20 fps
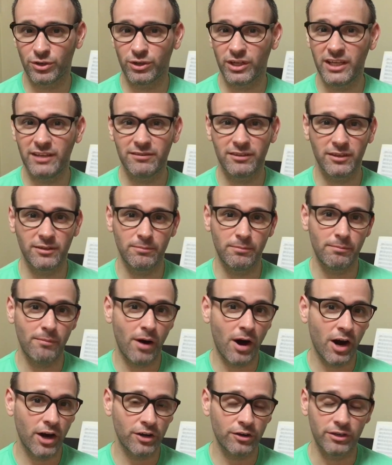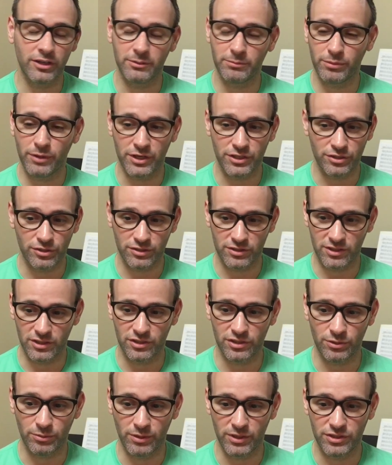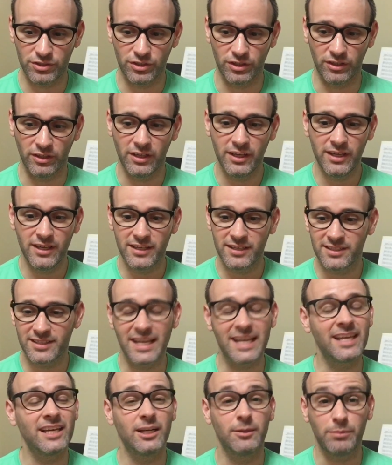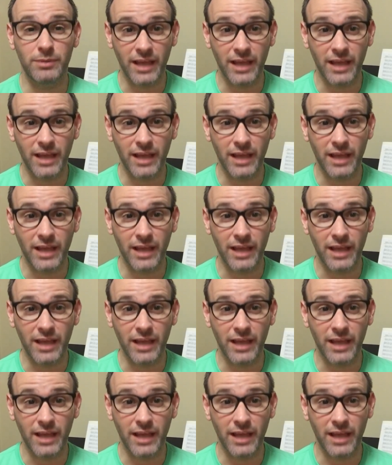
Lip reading: or even moderate pressure situation, say in a